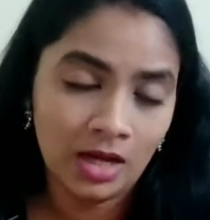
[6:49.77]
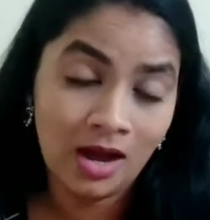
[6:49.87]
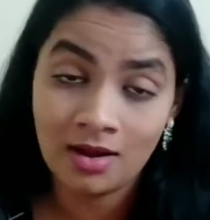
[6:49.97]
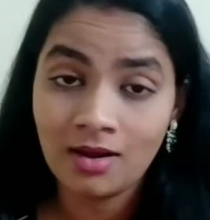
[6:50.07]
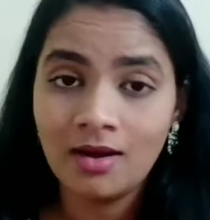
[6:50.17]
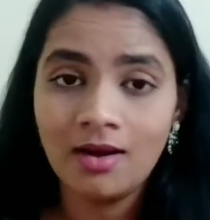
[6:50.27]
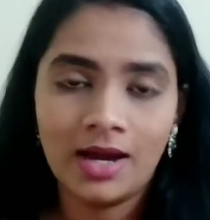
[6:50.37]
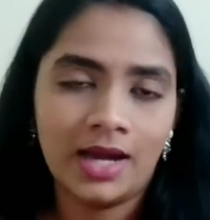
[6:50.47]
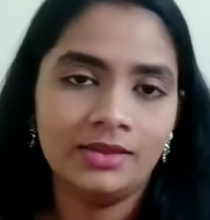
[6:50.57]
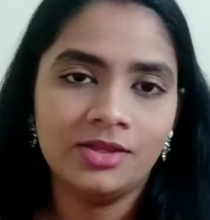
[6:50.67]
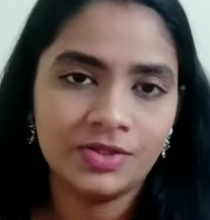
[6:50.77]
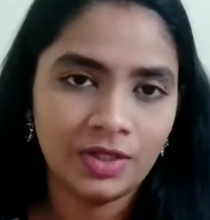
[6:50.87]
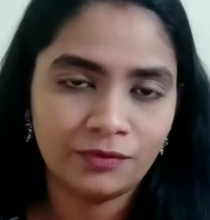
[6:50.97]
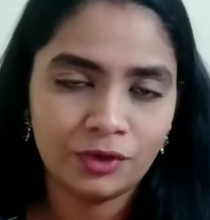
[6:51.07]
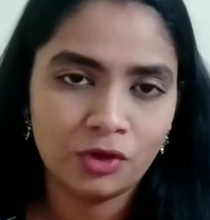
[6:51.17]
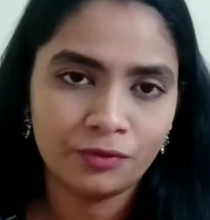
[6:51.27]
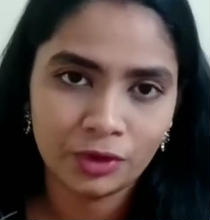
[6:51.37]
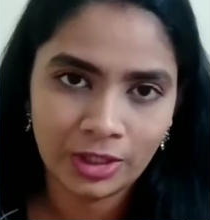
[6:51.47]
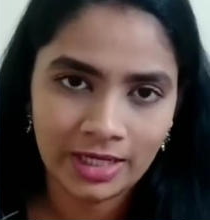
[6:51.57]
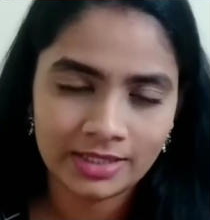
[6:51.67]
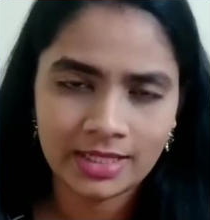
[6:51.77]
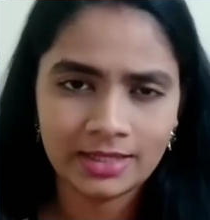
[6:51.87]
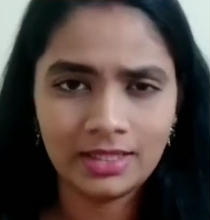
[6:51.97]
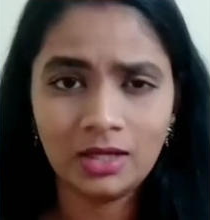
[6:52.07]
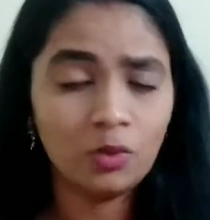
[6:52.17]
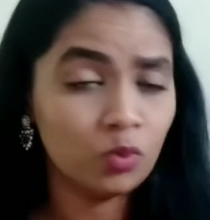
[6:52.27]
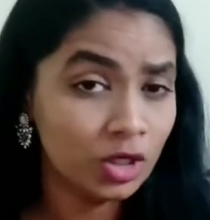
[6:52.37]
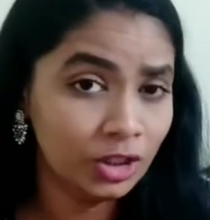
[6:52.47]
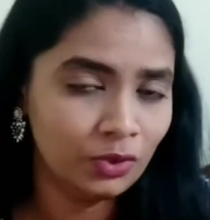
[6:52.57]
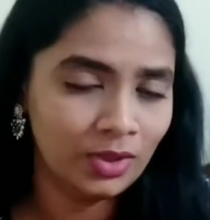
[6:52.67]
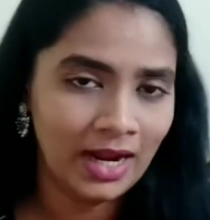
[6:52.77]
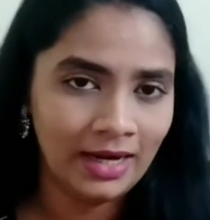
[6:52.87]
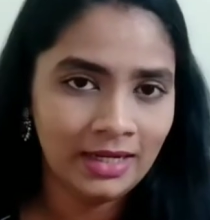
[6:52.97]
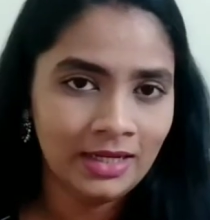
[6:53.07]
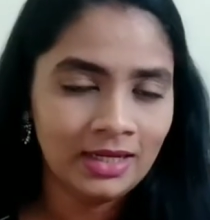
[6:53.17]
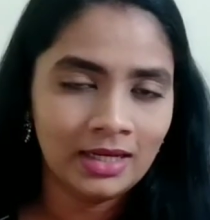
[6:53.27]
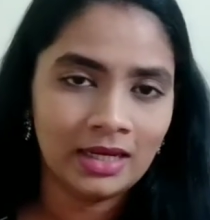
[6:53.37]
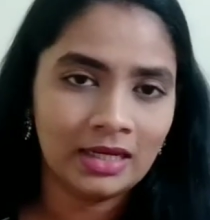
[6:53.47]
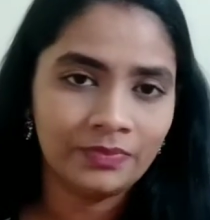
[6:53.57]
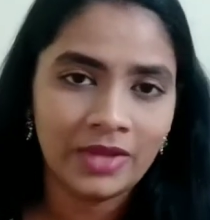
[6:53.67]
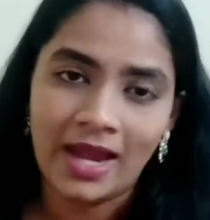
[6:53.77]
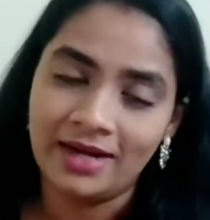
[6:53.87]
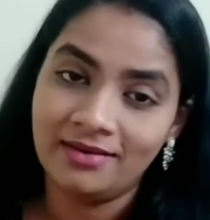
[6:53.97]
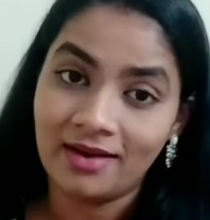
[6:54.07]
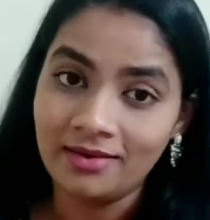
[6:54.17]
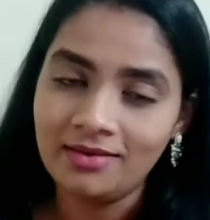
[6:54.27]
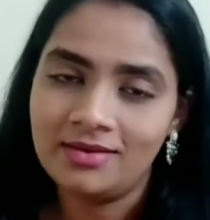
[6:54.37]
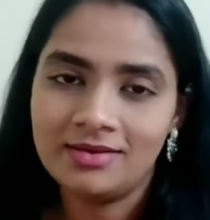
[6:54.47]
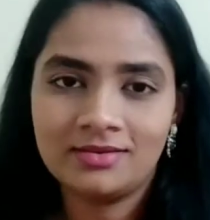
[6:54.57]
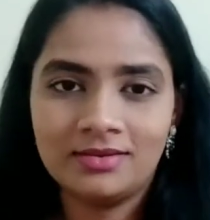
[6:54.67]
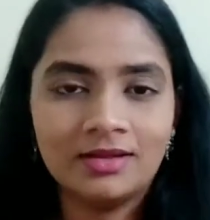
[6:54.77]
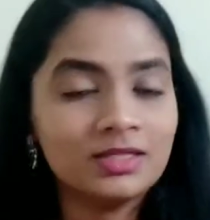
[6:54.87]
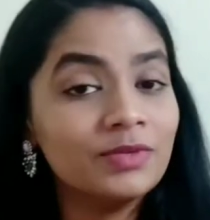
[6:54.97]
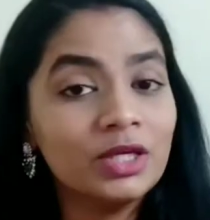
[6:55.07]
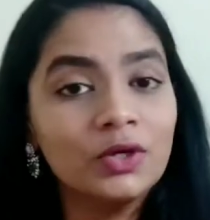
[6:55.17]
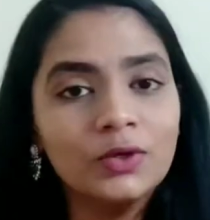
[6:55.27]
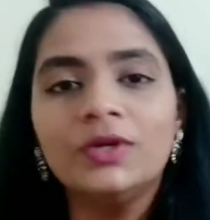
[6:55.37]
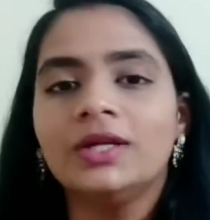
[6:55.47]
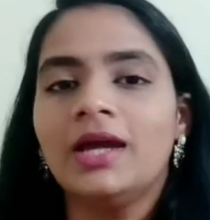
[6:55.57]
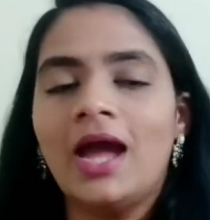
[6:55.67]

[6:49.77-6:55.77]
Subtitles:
hunger and the safety of the kids, I think what Dulan had done is something good.